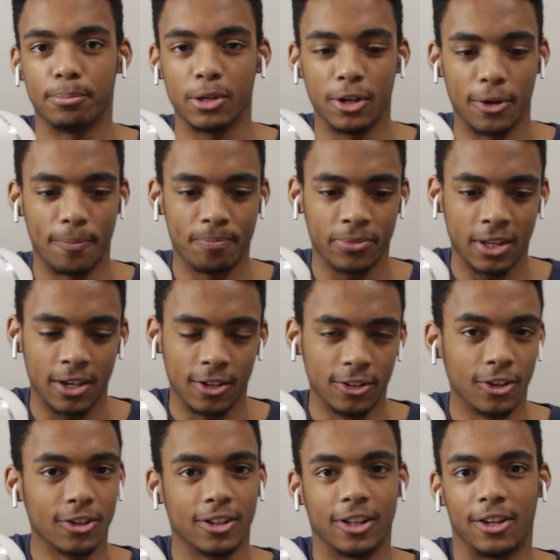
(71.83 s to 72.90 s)
But
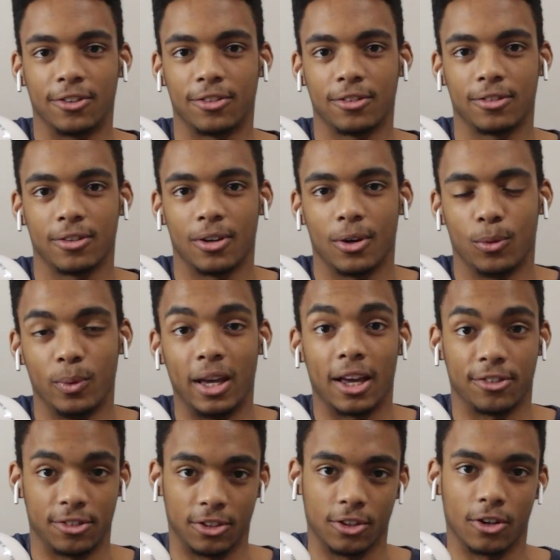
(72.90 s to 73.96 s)
nonetheless, we
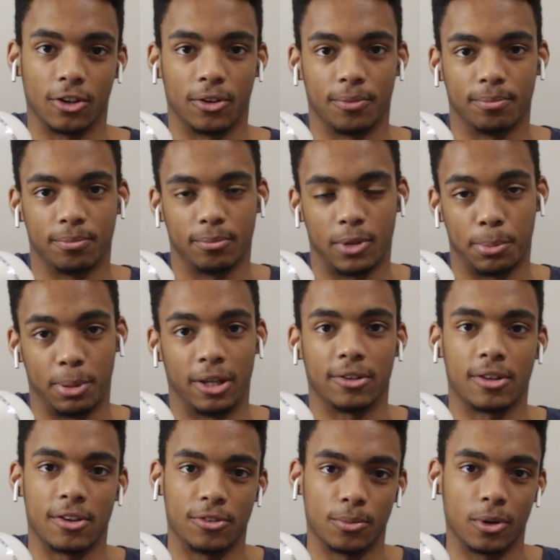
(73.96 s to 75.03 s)
actually got the
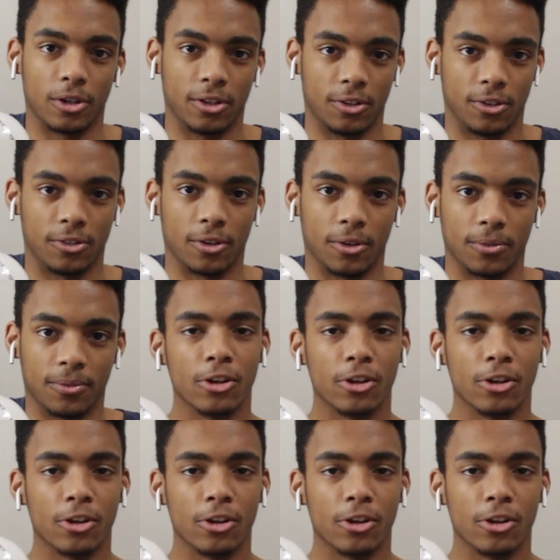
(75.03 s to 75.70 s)
PlayStation 1 in its own.